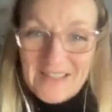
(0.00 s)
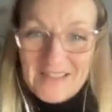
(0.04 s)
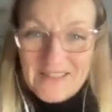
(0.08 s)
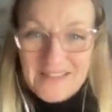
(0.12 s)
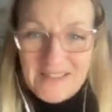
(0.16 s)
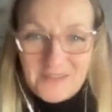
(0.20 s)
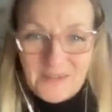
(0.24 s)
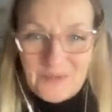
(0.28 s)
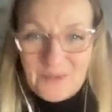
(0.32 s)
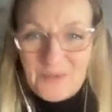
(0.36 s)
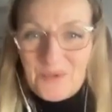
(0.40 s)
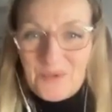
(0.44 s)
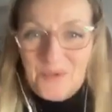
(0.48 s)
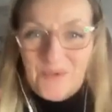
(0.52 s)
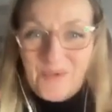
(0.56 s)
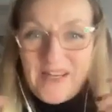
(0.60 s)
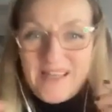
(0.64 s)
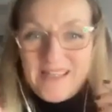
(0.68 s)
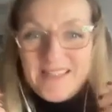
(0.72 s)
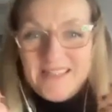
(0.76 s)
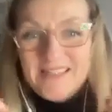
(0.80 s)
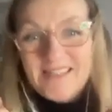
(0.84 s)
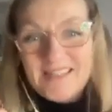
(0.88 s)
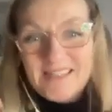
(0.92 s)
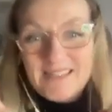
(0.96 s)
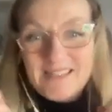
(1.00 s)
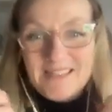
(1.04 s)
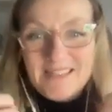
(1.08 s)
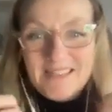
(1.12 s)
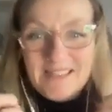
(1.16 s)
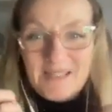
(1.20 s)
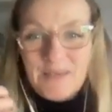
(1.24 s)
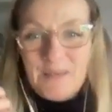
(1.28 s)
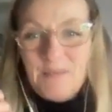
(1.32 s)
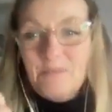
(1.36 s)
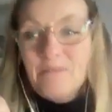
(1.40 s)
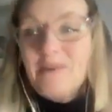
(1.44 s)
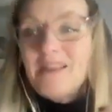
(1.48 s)
That's already
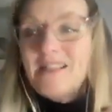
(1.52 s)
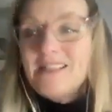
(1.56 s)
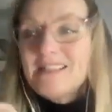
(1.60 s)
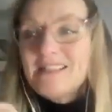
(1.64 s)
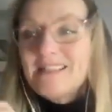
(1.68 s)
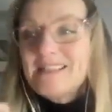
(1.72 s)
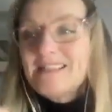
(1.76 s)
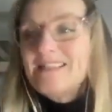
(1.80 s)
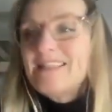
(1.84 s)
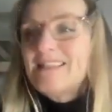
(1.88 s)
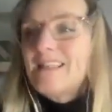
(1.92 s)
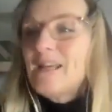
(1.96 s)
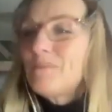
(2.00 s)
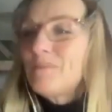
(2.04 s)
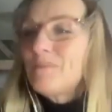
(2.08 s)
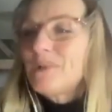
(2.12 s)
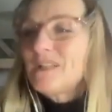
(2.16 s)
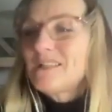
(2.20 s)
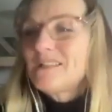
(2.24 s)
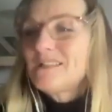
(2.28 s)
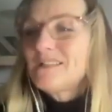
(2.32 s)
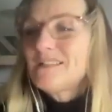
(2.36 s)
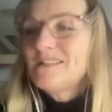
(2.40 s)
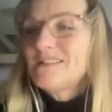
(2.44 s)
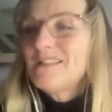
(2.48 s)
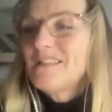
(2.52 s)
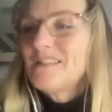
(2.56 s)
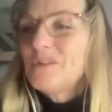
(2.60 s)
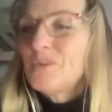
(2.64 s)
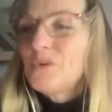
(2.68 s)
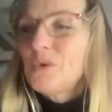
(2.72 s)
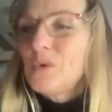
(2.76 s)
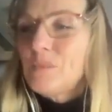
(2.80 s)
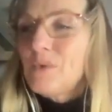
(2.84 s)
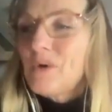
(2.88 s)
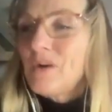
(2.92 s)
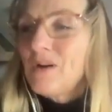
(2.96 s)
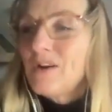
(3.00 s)
been established in
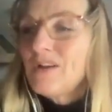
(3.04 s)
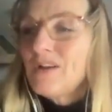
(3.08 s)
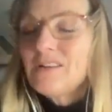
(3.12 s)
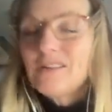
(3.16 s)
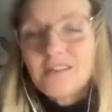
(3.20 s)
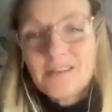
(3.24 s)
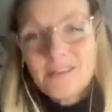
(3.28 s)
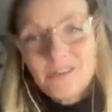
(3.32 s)
your mind,